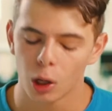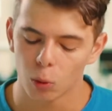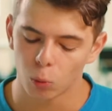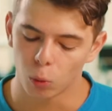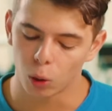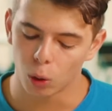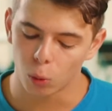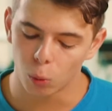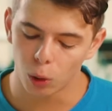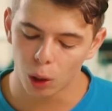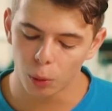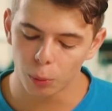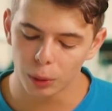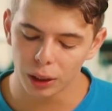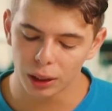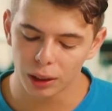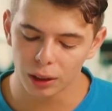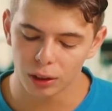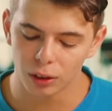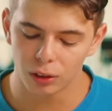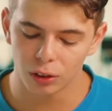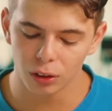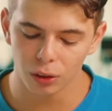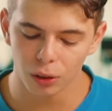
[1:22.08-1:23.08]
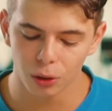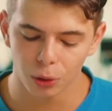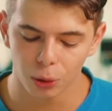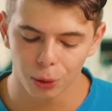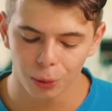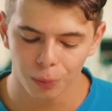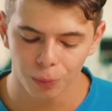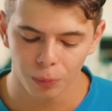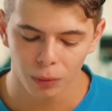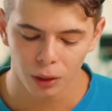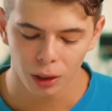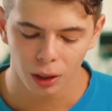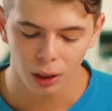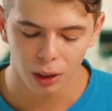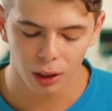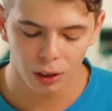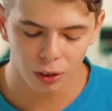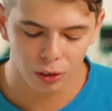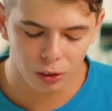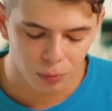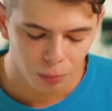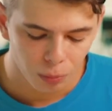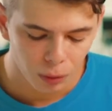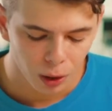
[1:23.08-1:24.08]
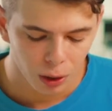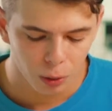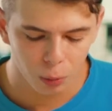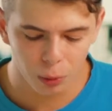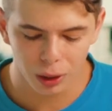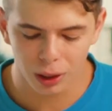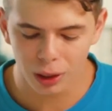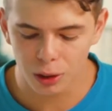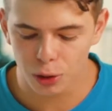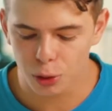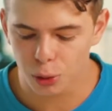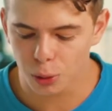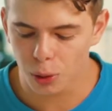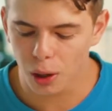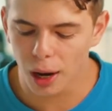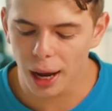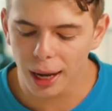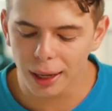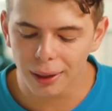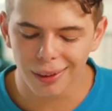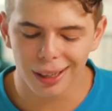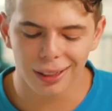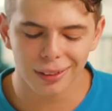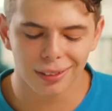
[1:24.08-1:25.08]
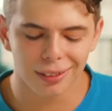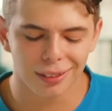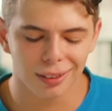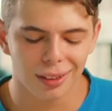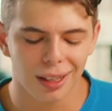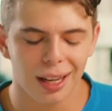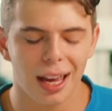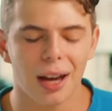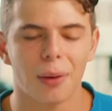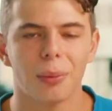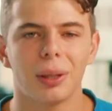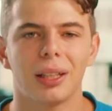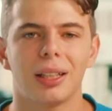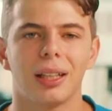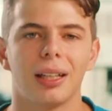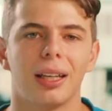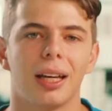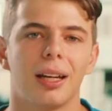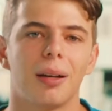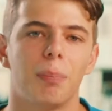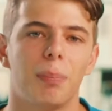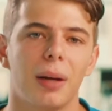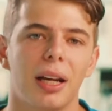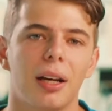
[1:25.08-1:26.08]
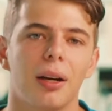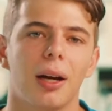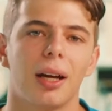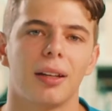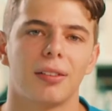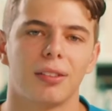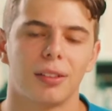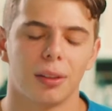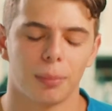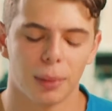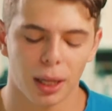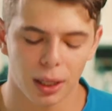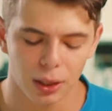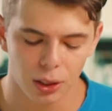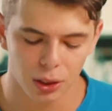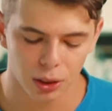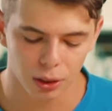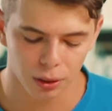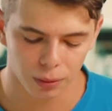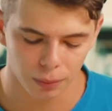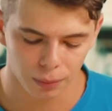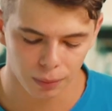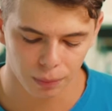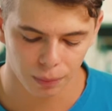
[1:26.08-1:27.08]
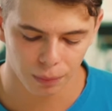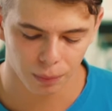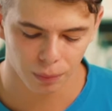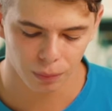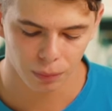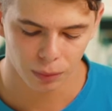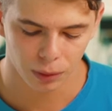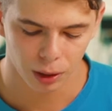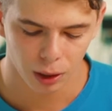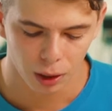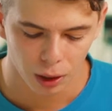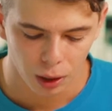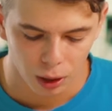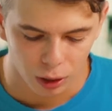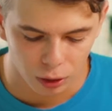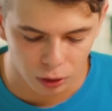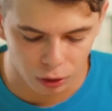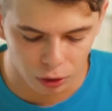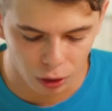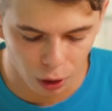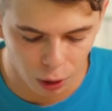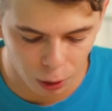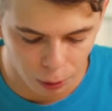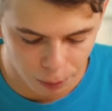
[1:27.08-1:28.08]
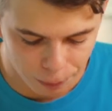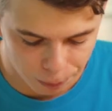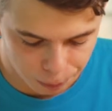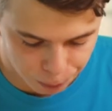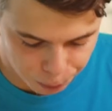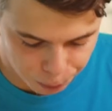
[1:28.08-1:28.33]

Well, what we can do is we can try and see how we can get a better estimation. So